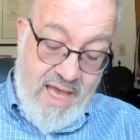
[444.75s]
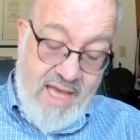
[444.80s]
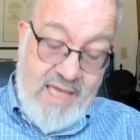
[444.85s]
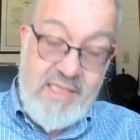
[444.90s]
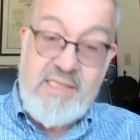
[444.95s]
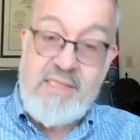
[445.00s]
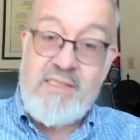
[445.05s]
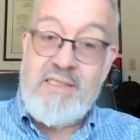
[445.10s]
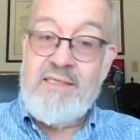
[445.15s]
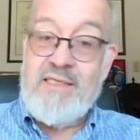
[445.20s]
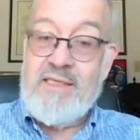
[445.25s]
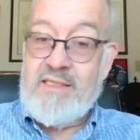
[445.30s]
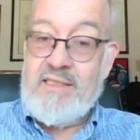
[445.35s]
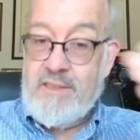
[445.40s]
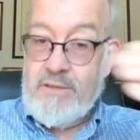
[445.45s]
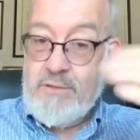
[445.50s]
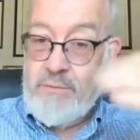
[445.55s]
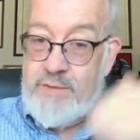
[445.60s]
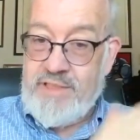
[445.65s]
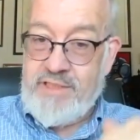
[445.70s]
And
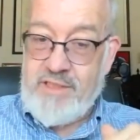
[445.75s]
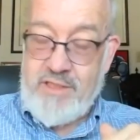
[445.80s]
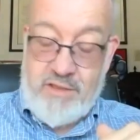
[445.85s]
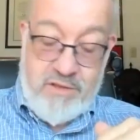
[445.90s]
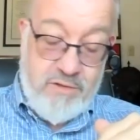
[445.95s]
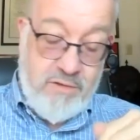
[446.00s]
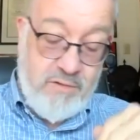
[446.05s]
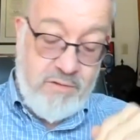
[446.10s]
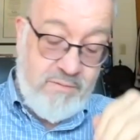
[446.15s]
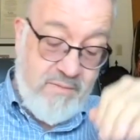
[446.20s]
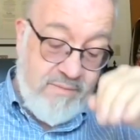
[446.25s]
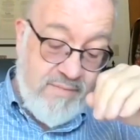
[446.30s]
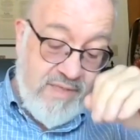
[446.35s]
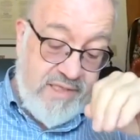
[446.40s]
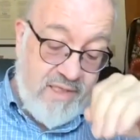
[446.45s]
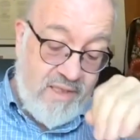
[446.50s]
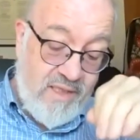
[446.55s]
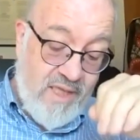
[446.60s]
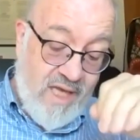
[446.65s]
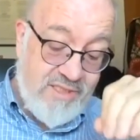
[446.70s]
here we go,
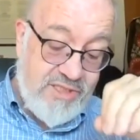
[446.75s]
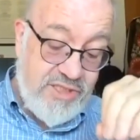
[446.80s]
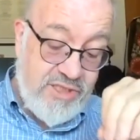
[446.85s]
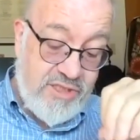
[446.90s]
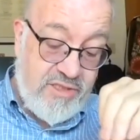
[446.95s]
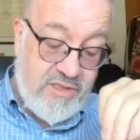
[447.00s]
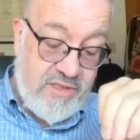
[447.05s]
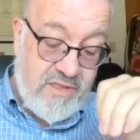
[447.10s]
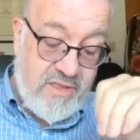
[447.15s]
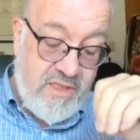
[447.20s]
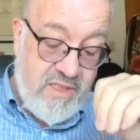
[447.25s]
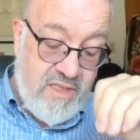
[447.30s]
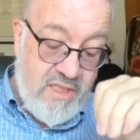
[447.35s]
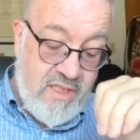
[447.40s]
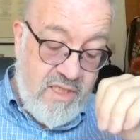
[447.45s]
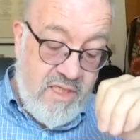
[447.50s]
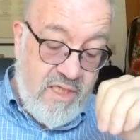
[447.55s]
mythological.